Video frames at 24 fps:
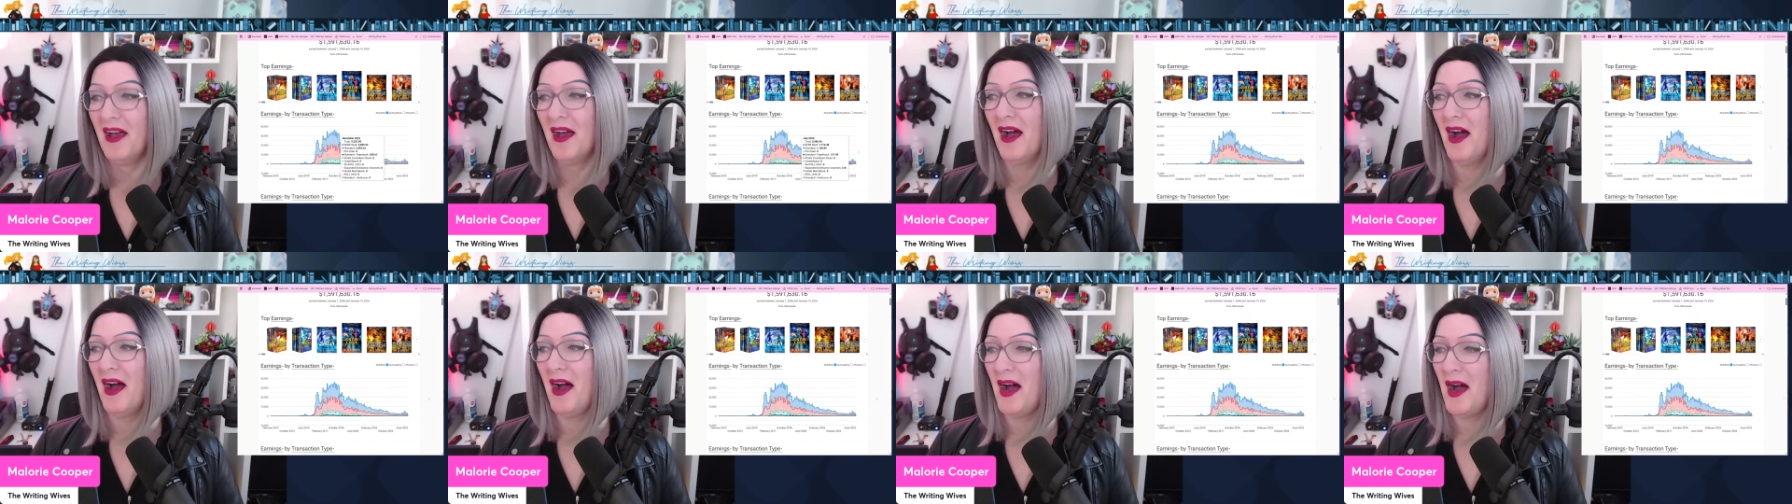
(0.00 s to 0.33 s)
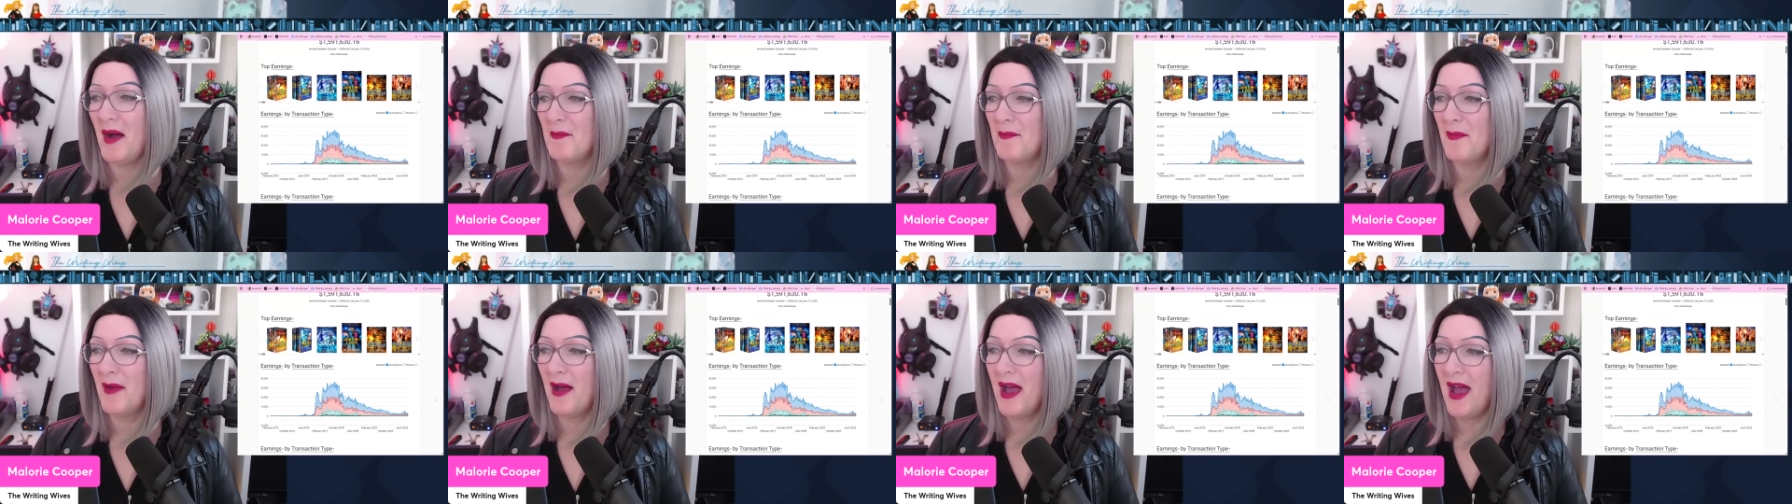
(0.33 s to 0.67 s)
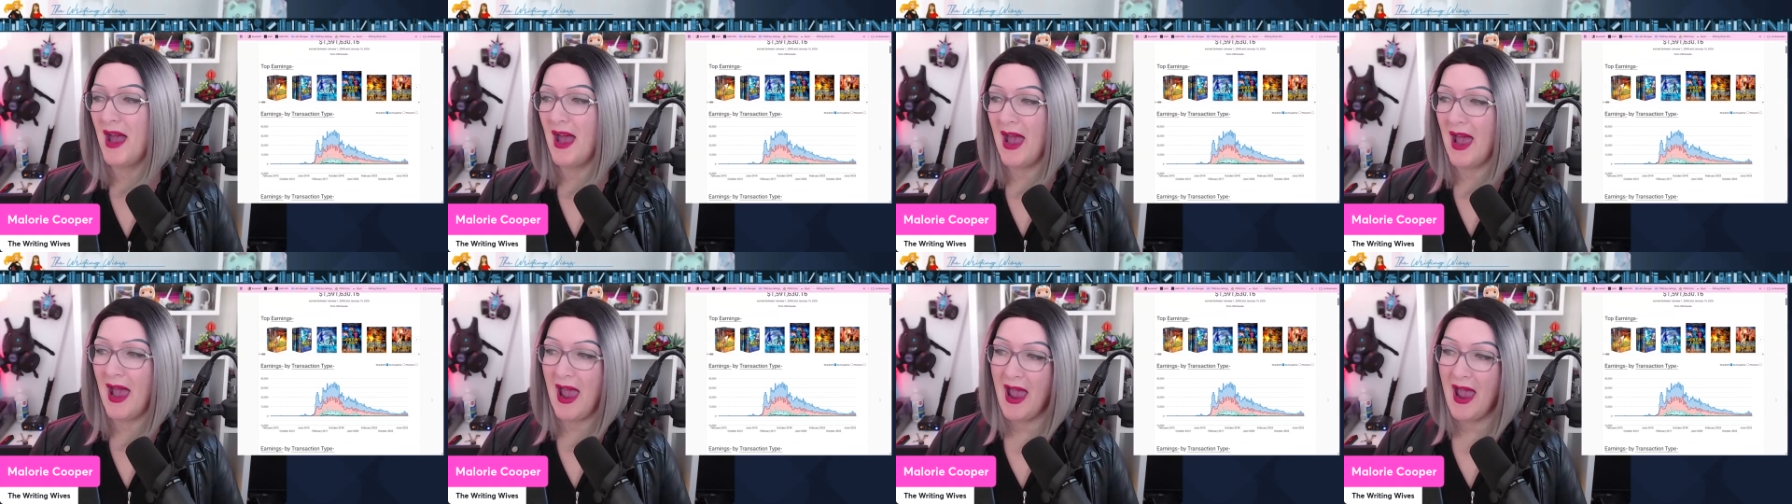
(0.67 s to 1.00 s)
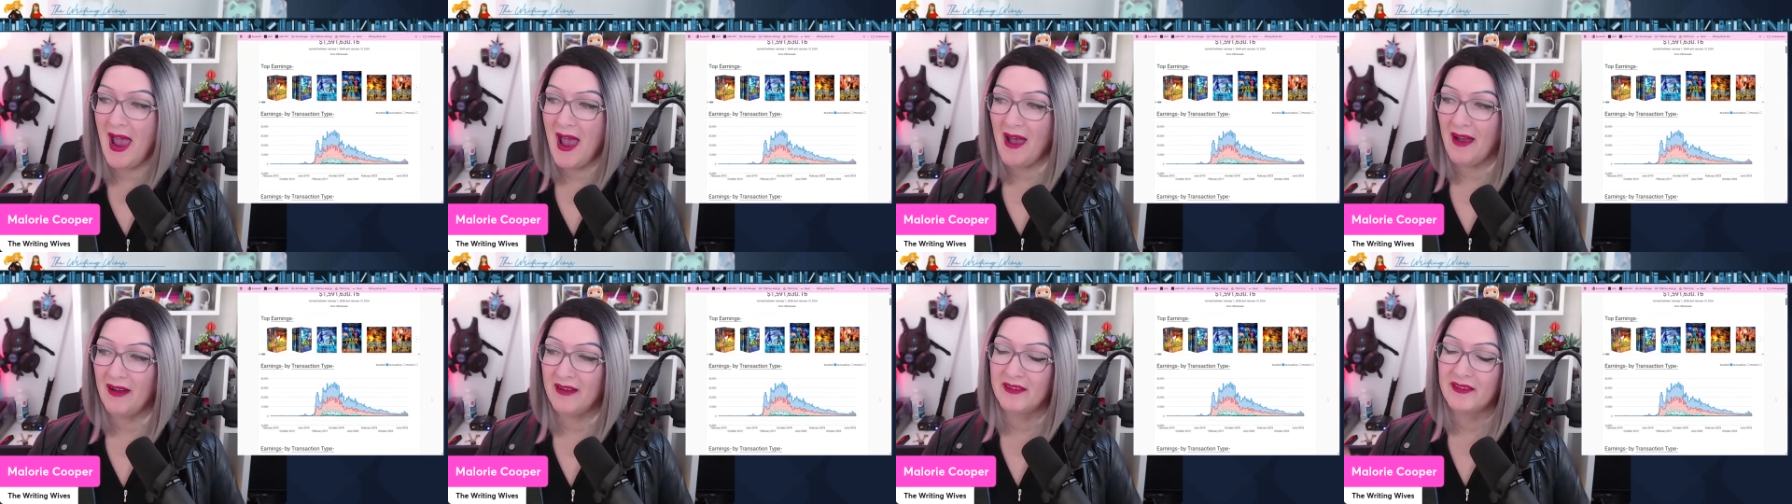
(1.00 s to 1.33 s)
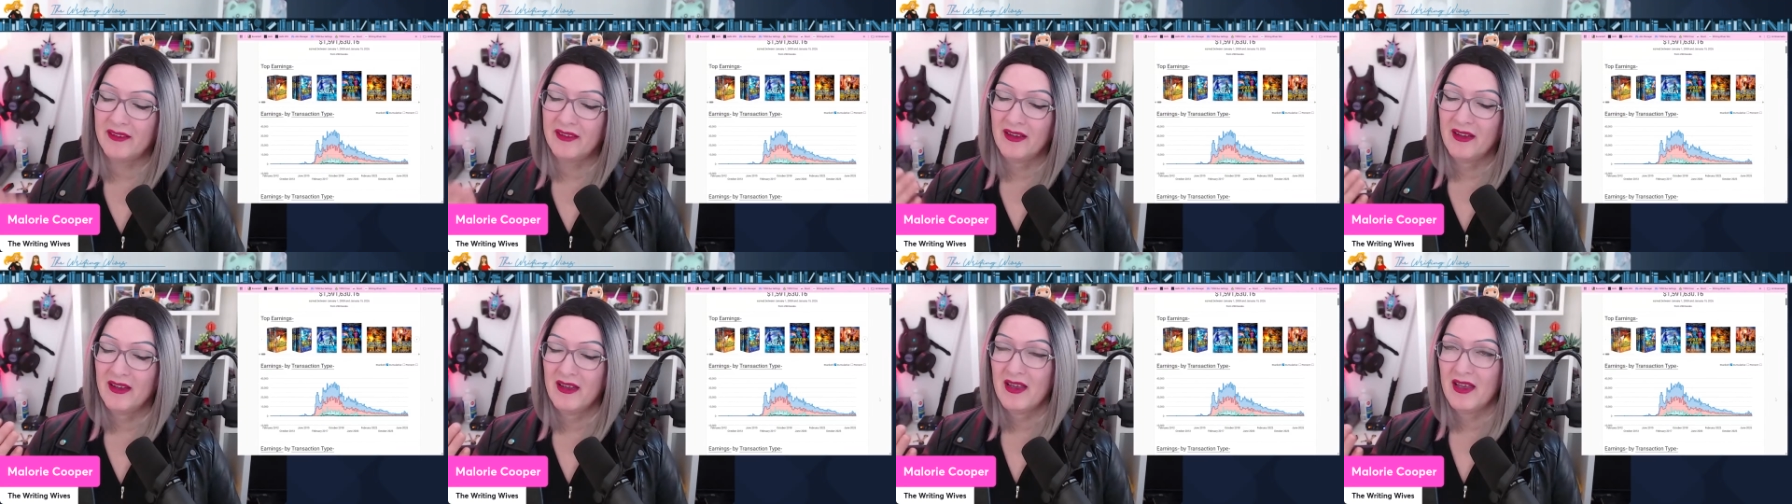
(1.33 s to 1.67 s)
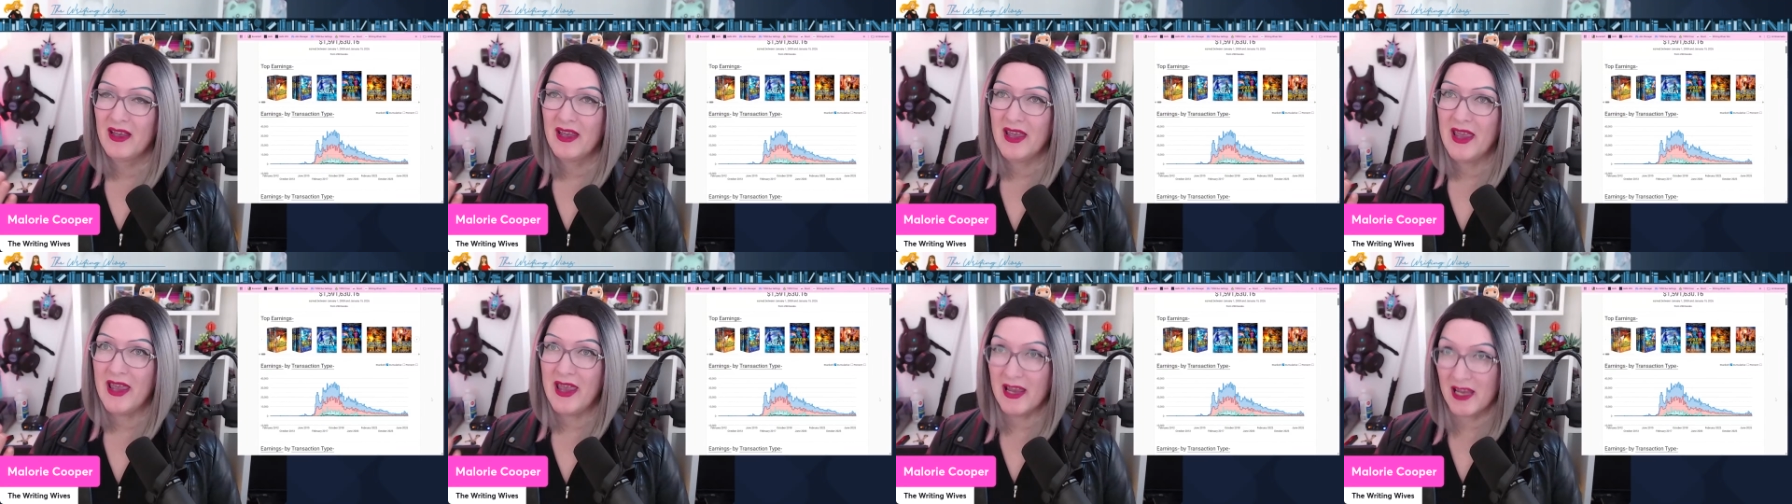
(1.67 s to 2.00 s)
And
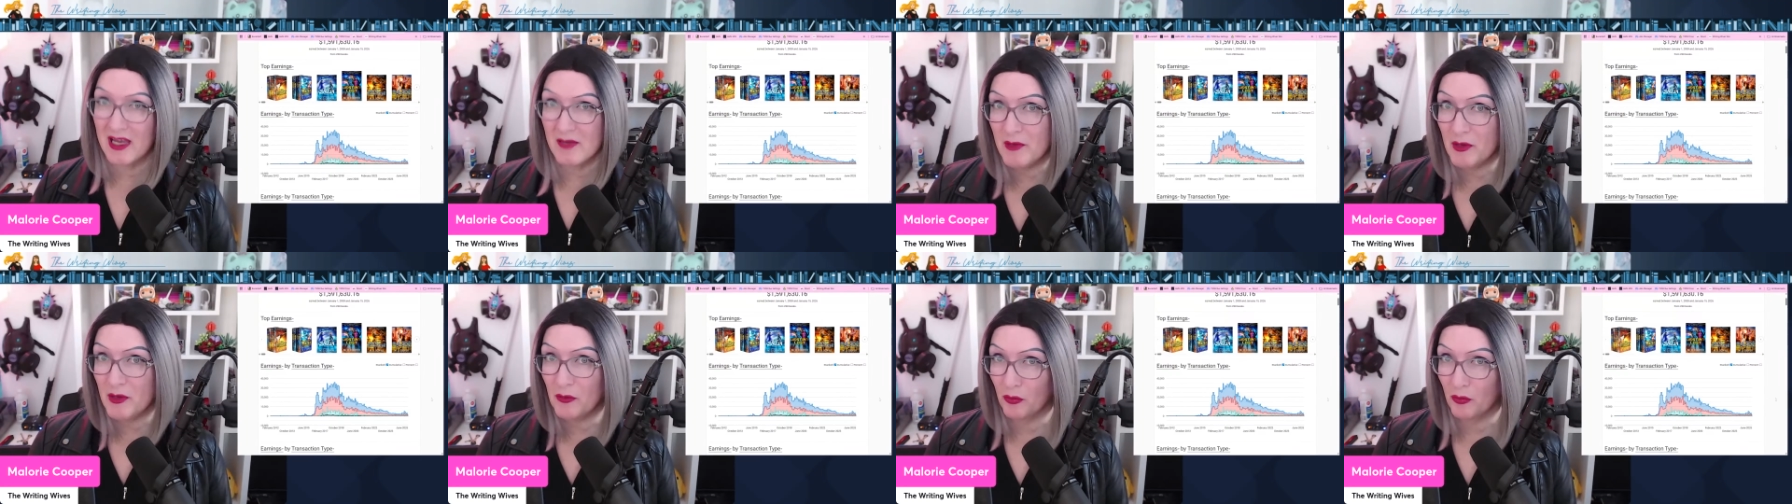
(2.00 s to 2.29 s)
it can be